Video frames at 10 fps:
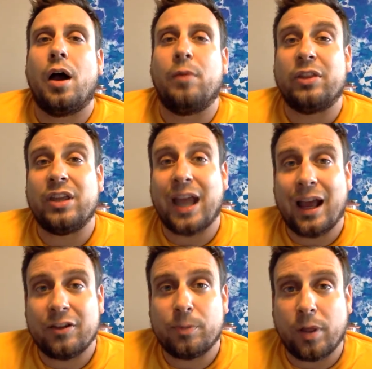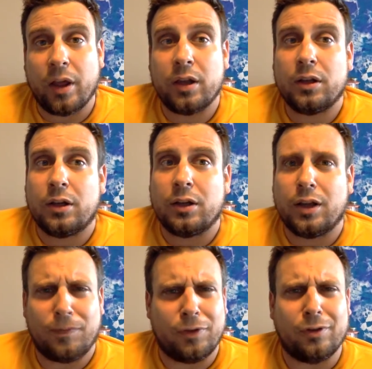Let the ads play.
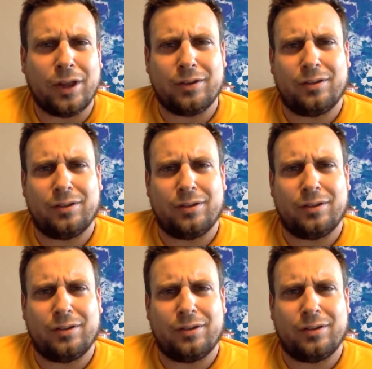If they'll let